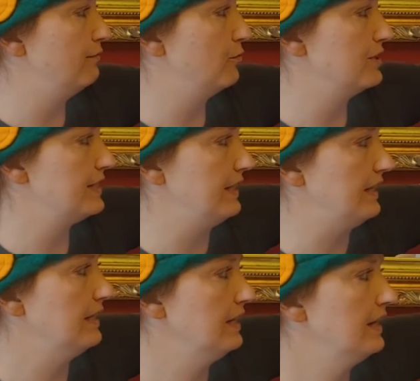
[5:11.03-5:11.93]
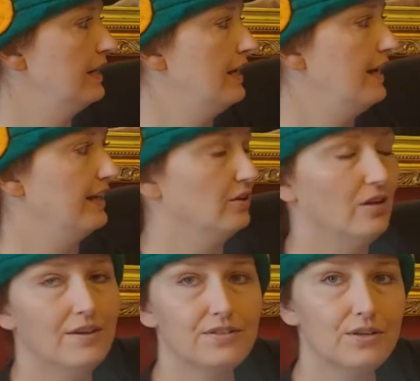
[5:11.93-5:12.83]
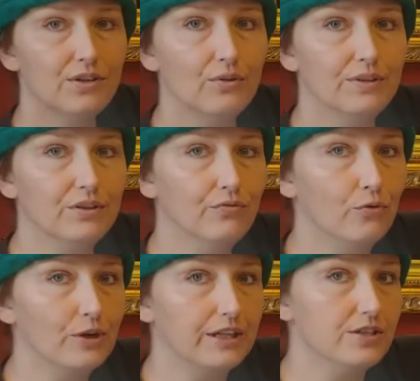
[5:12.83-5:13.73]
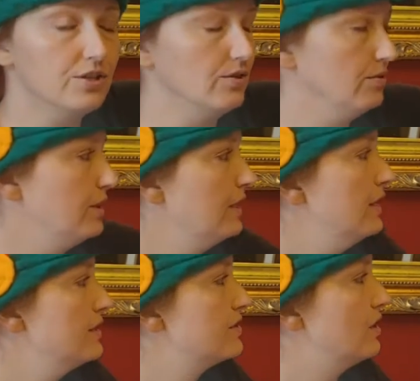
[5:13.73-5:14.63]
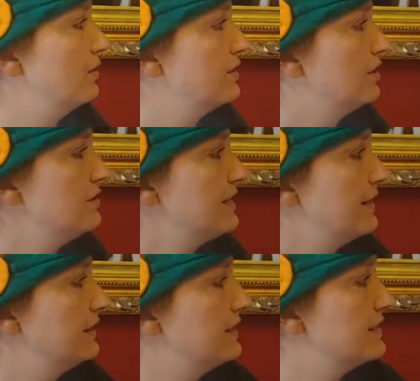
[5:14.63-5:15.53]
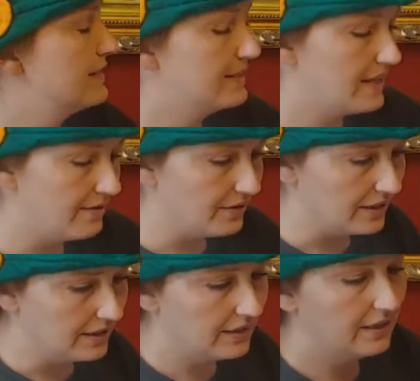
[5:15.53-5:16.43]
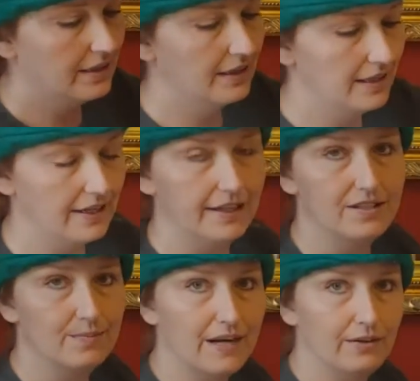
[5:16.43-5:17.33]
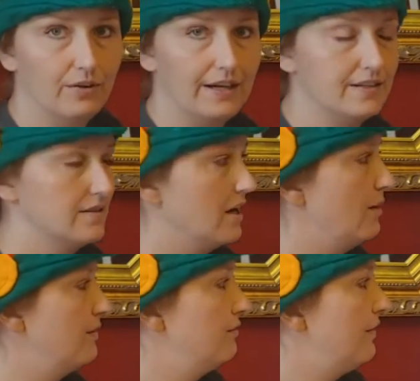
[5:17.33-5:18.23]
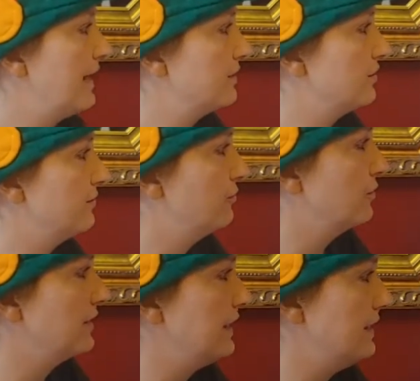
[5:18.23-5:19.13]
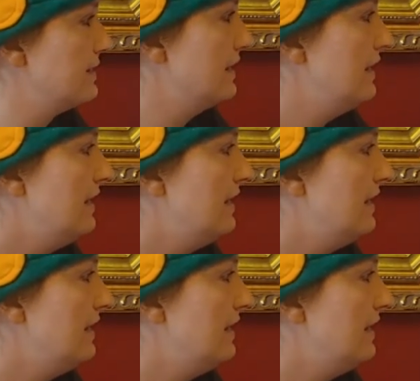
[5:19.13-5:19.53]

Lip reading: 14. It'll also go into 42. So it turns out that 7 is my greatest common factor for these.